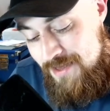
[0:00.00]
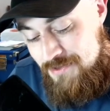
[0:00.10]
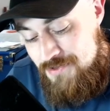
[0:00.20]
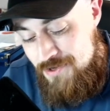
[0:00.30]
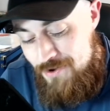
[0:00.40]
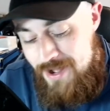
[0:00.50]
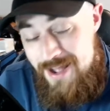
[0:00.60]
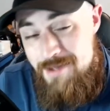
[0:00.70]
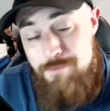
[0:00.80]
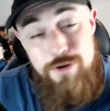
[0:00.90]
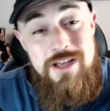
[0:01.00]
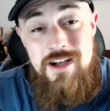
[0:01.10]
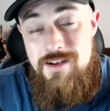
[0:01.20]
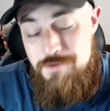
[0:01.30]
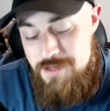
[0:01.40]
So I'm pretty
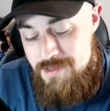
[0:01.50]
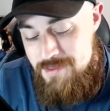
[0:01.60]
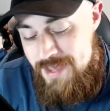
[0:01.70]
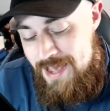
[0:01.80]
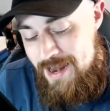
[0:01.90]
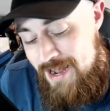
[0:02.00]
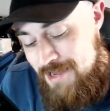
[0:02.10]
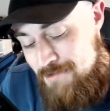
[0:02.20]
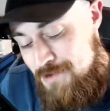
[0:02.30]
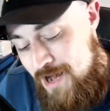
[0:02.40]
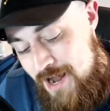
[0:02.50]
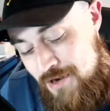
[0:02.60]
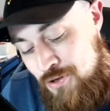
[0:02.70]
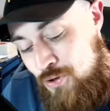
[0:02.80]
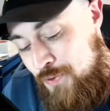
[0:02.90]
confident that I am
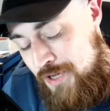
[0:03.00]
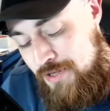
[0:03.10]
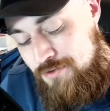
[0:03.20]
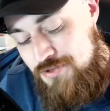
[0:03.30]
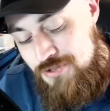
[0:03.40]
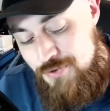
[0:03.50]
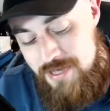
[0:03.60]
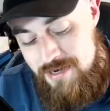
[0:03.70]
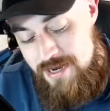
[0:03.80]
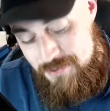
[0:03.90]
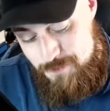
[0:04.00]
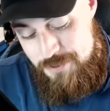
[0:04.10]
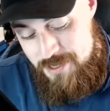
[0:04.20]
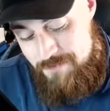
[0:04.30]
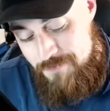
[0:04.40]
not going to get an
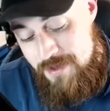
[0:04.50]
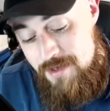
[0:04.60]
SP,